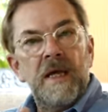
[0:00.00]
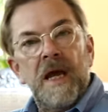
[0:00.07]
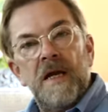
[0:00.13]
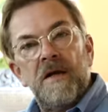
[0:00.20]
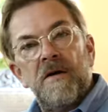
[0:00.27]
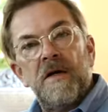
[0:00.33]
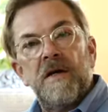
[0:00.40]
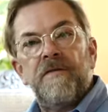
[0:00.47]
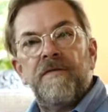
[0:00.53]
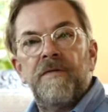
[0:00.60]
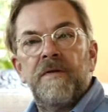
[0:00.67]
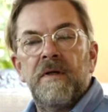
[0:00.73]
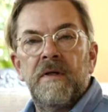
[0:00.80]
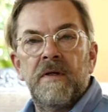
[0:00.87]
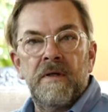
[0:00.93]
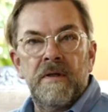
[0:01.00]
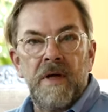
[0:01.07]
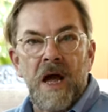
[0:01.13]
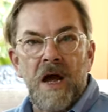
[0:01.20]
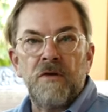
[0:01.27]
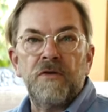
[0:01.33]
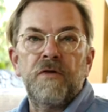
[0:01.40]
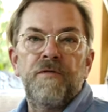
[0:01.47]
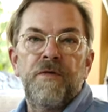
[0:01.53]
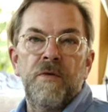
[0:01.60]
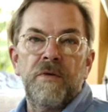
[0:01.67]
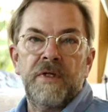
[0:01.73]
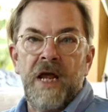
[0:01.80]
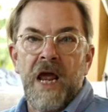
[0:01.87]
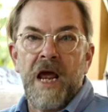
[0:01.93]
A lot of
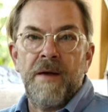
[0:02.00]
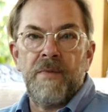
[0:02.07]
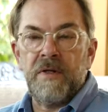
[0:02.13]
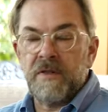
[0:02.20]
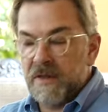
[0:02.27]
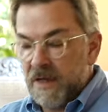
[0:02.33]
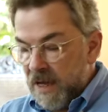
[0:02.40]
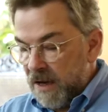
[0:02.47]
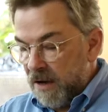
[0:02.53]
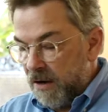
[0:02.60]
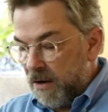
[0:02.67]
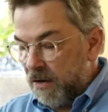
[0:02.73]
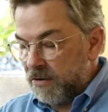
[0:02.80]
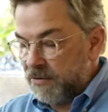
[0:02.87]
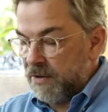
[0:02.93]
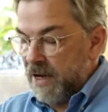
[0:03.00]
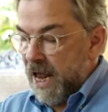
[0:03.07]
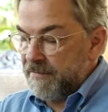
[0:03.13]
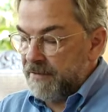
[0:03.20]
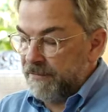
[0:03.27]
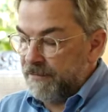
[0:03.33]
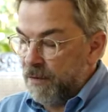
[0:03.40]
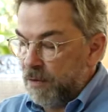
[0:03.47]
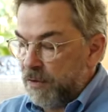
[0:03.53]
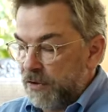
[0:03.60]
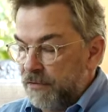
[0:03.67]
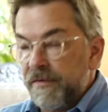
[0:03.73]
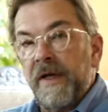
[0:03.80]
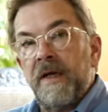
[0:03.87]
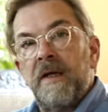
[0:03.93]
autofocus cameras also have a
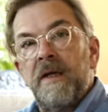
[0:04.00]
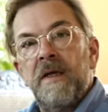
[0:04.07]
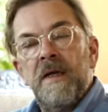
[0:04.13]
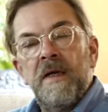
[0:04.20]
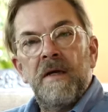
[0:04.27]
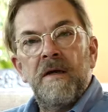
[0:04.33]
focus ring,